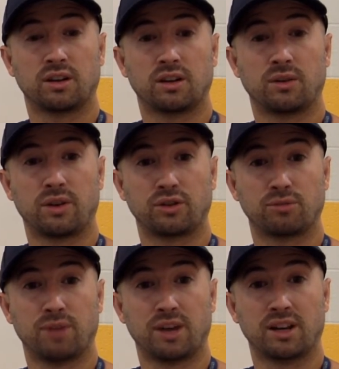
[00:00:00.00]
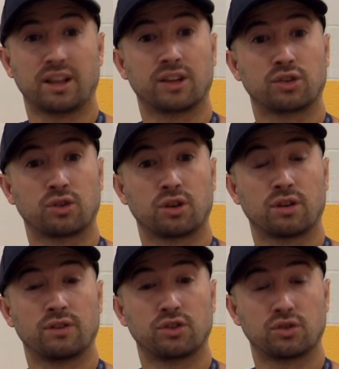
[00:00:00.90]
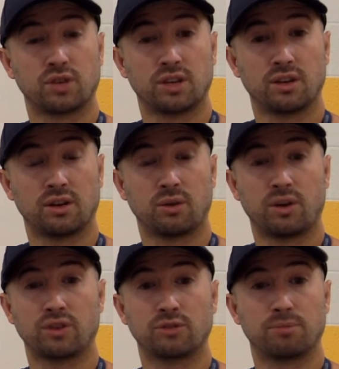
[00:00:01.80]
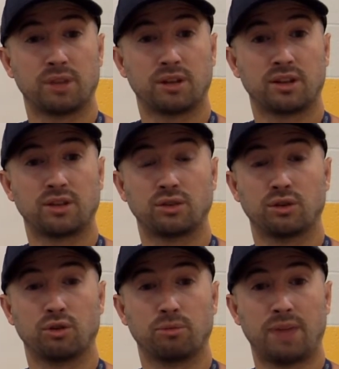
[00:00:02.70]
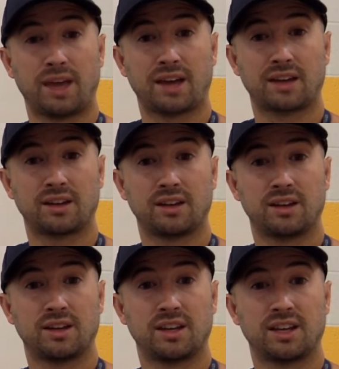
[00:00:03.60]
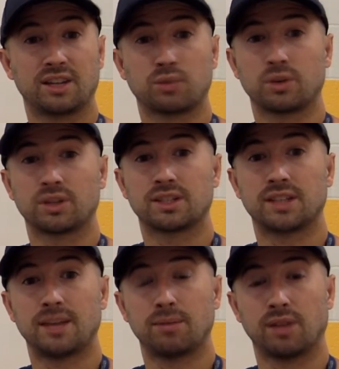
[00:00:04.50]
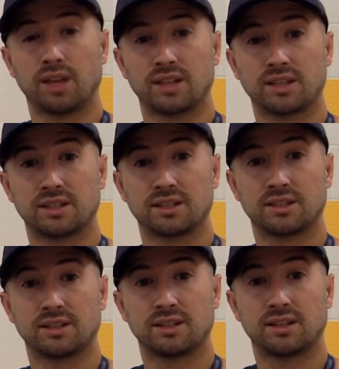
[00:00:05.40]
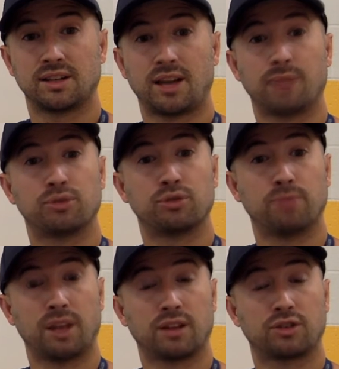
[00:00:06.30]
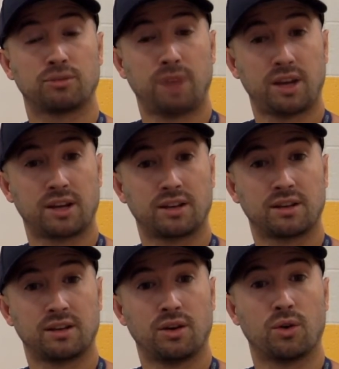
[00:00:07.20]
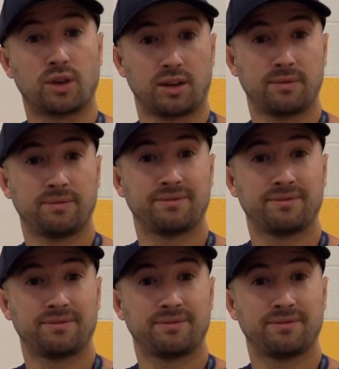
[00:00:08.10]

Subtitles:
around your body, like a trunk of a tree. Around your belly, your low back. It is what stabilizes, helps you balance your body. Okay?